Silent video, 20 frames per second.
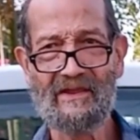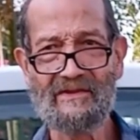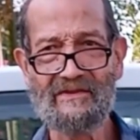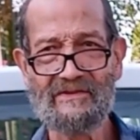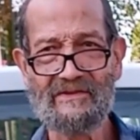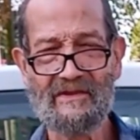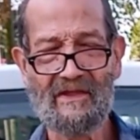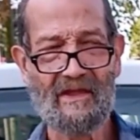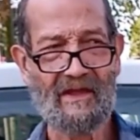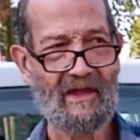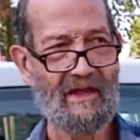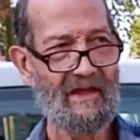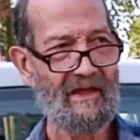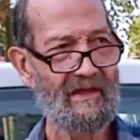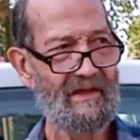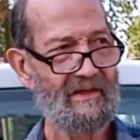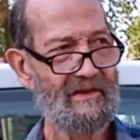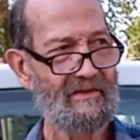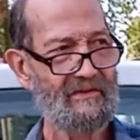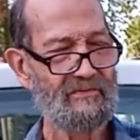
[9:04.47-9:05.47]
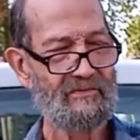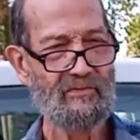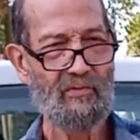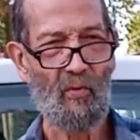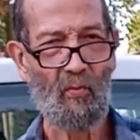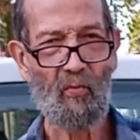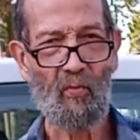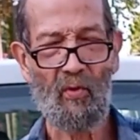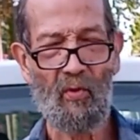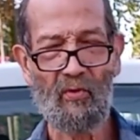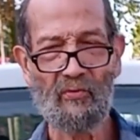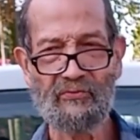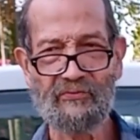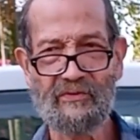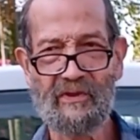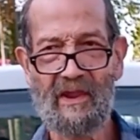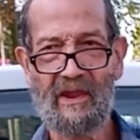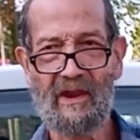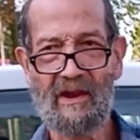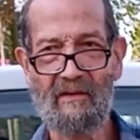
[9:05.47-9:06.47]
is your
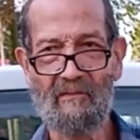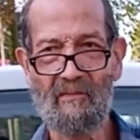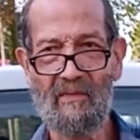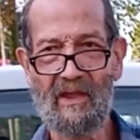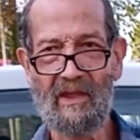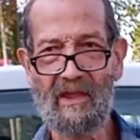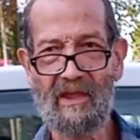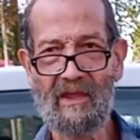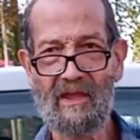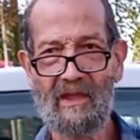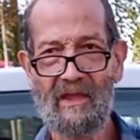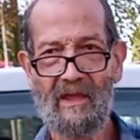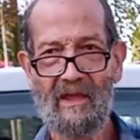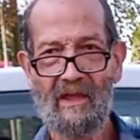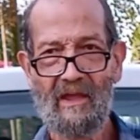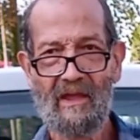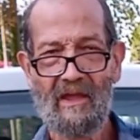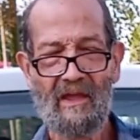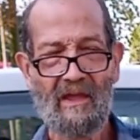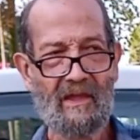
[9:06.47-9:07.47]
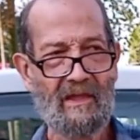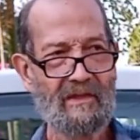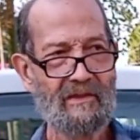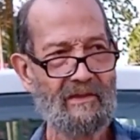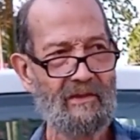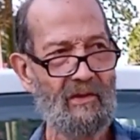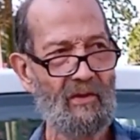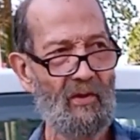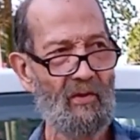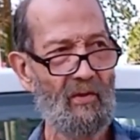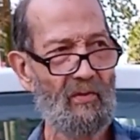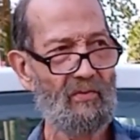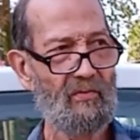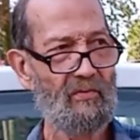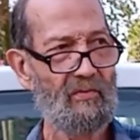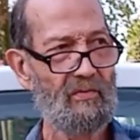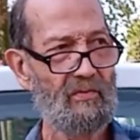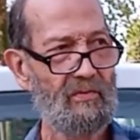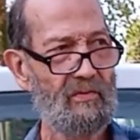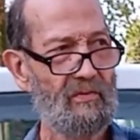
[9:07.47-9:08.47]
worst enemy. You'll
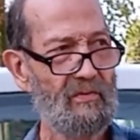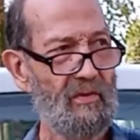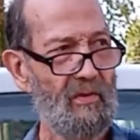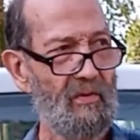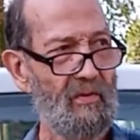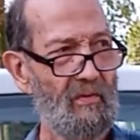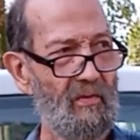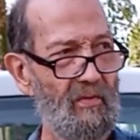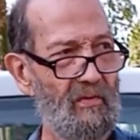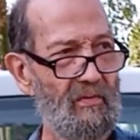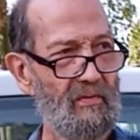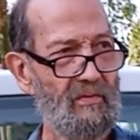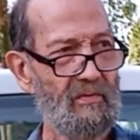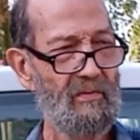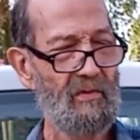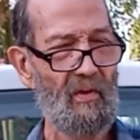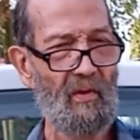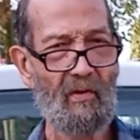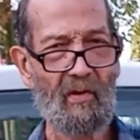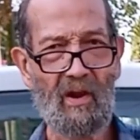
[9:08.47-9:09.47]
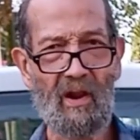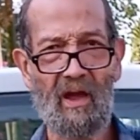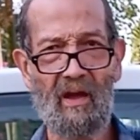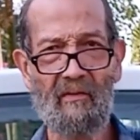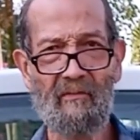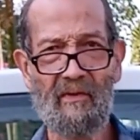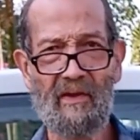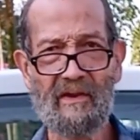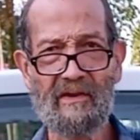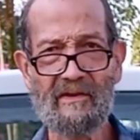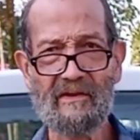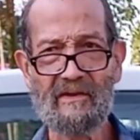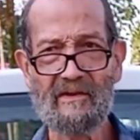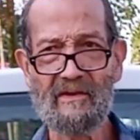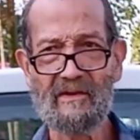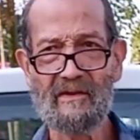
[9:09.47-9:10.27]
love it.